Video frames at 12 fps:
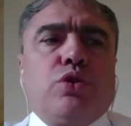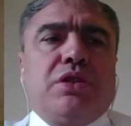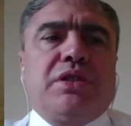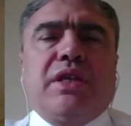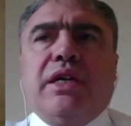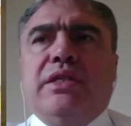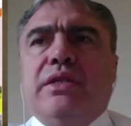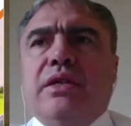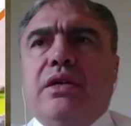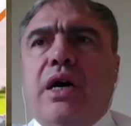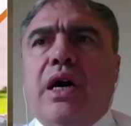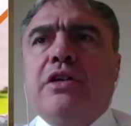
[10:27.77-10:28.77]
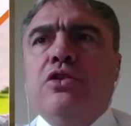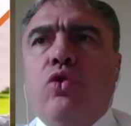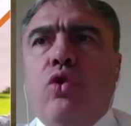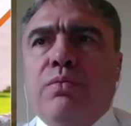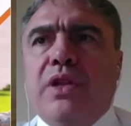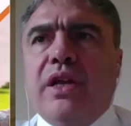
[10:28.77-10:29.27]
for
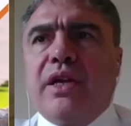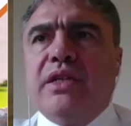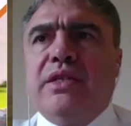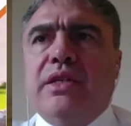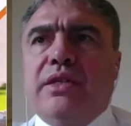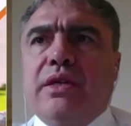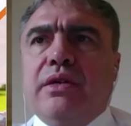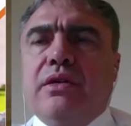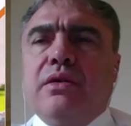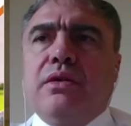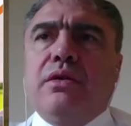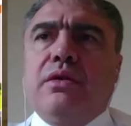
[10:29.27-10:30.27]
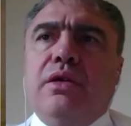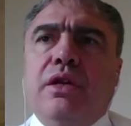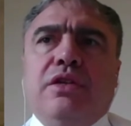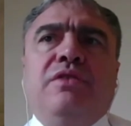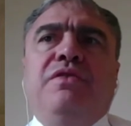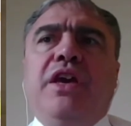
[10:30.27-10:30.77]
Russian
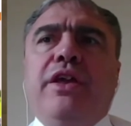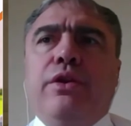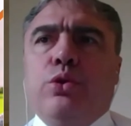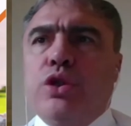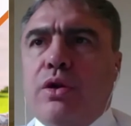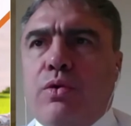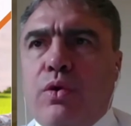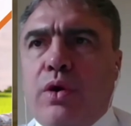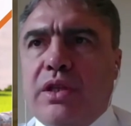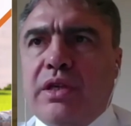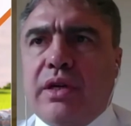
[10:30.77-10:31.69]
agricultural producers,